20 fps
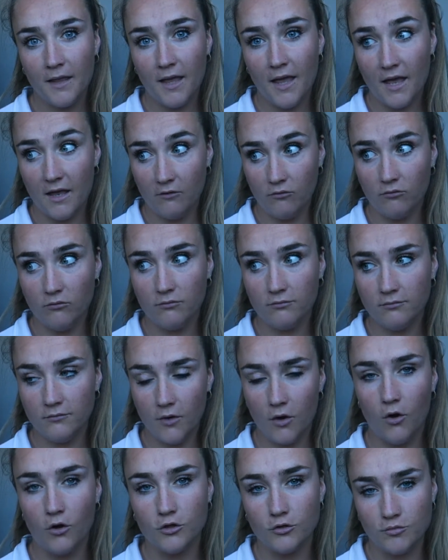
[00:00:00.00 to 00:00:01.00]
eating
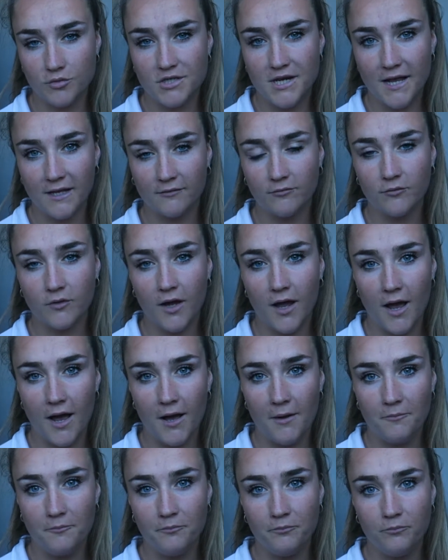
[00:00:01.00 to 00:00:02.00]

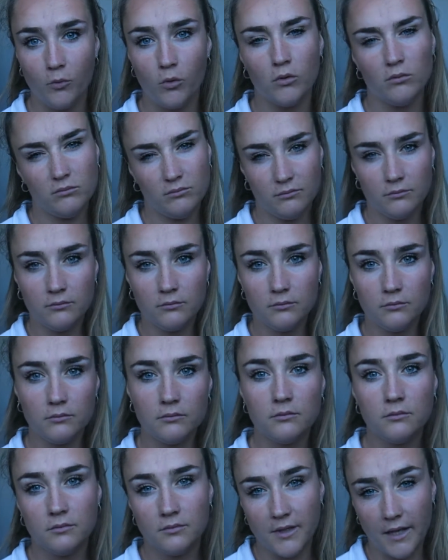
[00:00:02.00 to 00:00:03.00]
100%, well
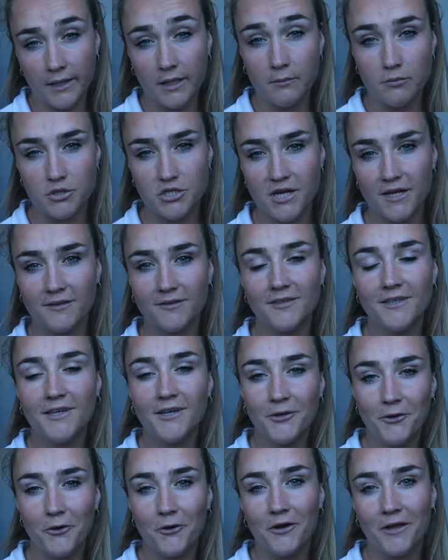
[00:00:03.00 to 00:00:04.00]
90%
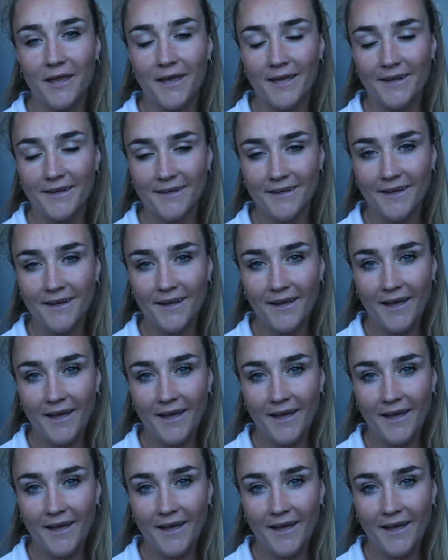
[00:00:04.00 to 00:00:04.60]
good again.